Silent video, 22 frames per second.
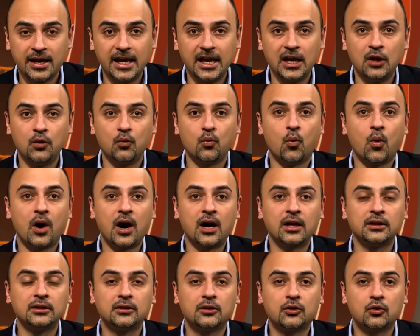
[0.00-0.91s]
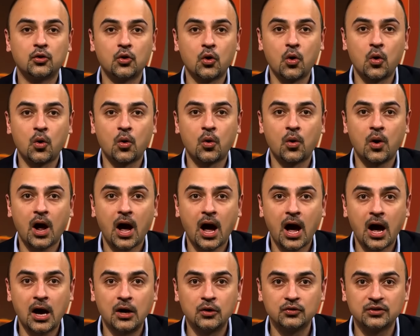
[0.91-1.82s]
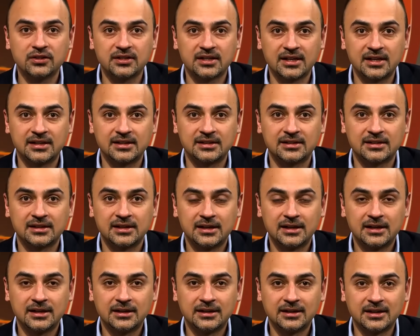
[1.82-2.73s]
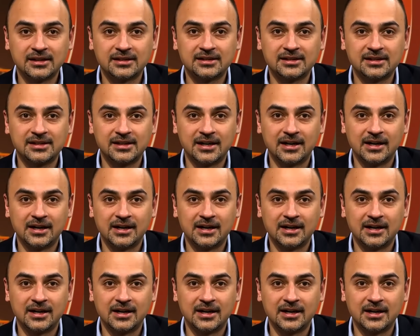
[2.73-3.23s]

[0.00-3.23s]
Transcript: in 1 crore houses this